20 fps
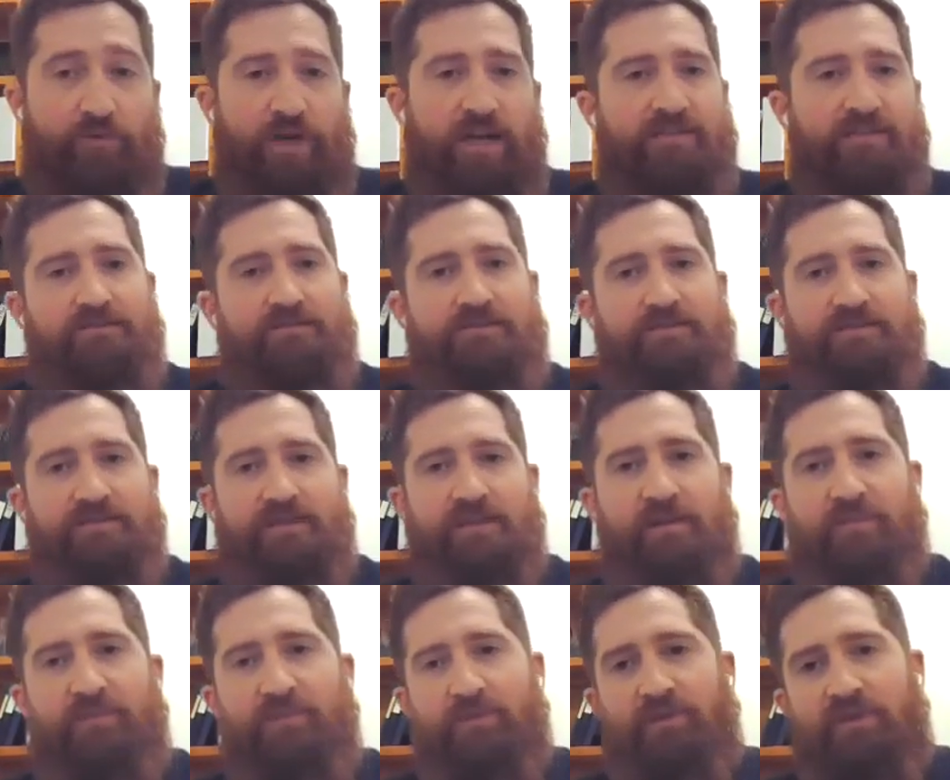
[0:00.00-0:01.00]
practical
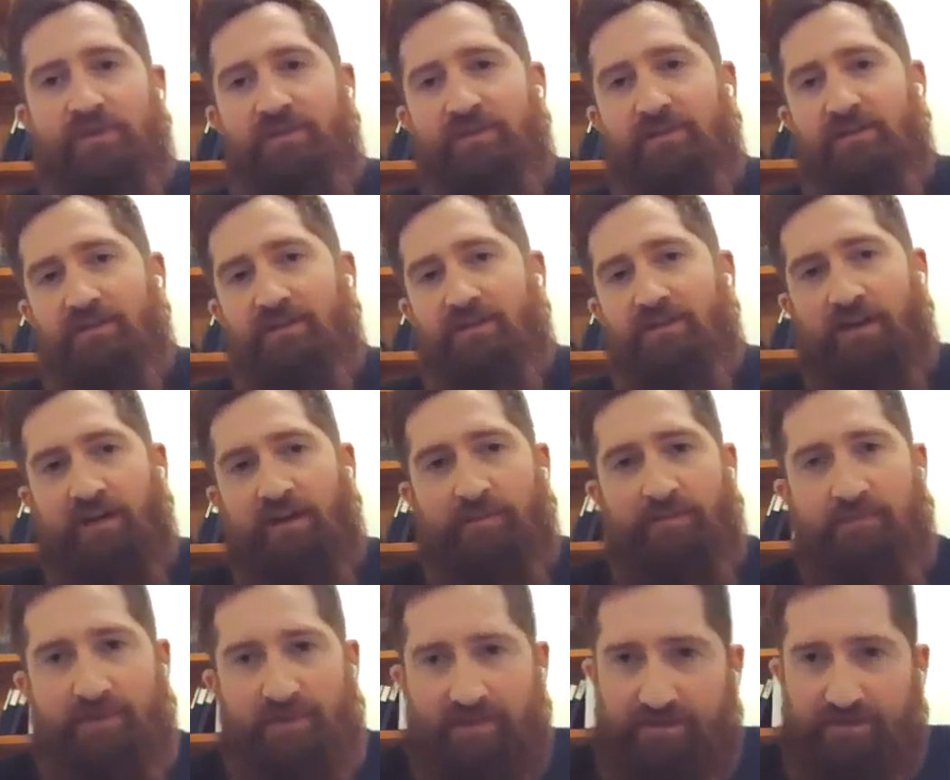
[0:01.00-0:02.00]
standpoint,
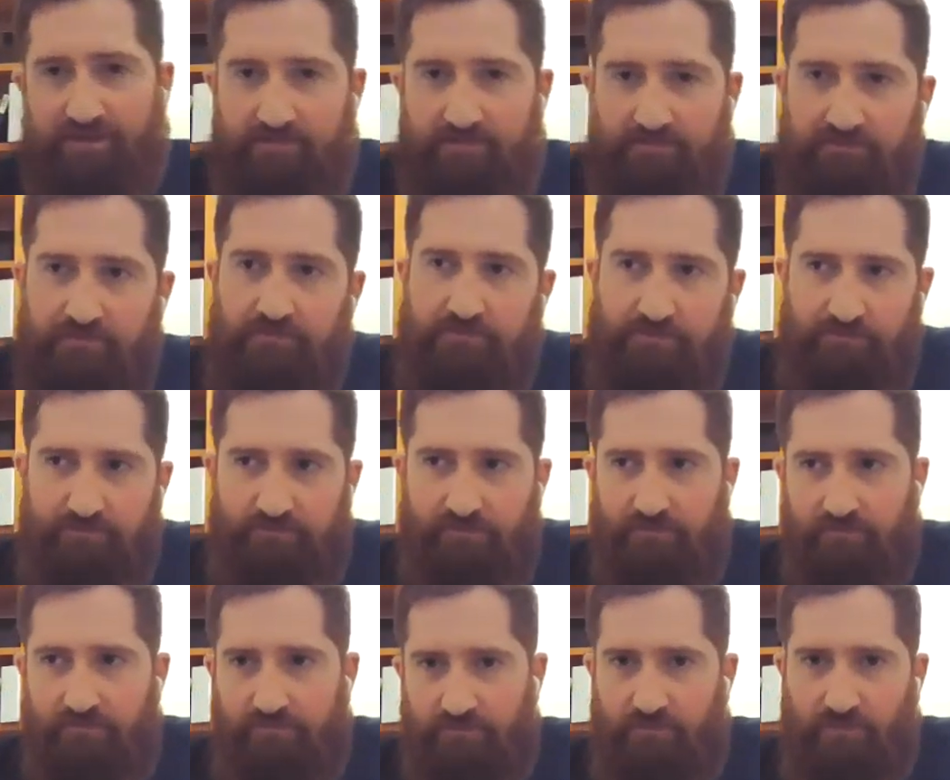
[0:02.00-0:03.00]
it's a
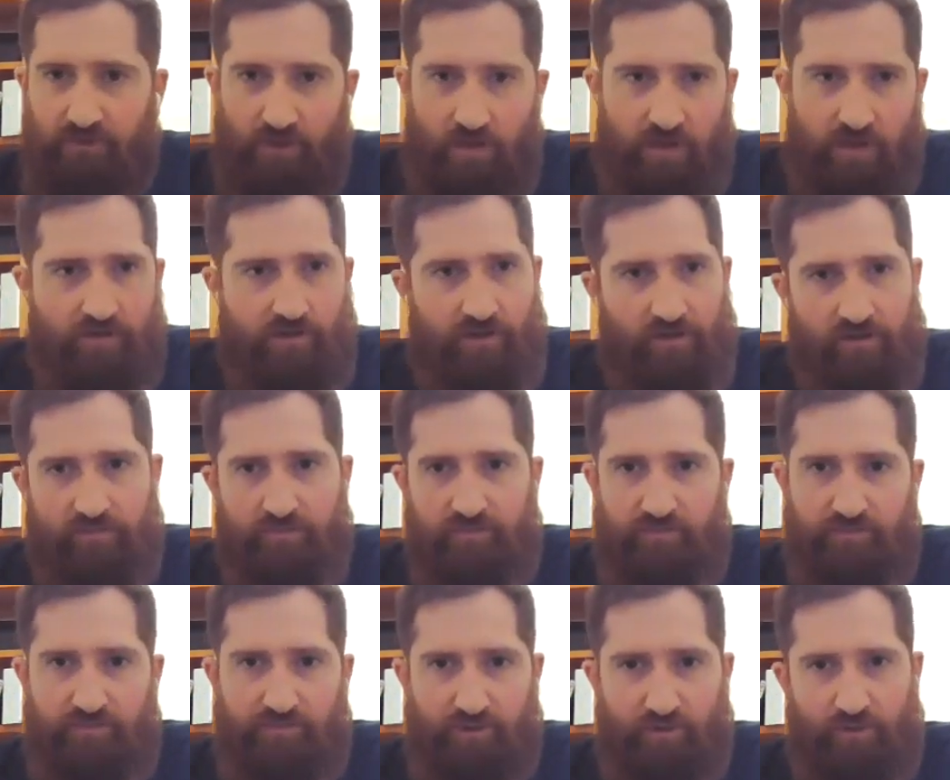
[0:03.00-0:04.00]
longer
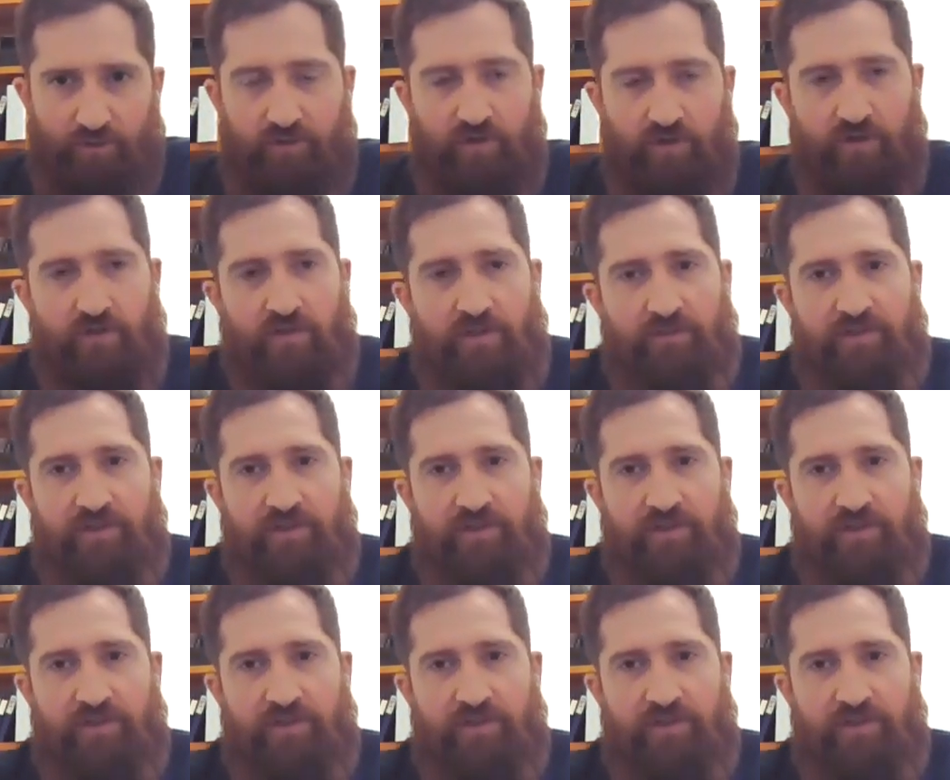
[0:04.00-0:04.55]
protocol.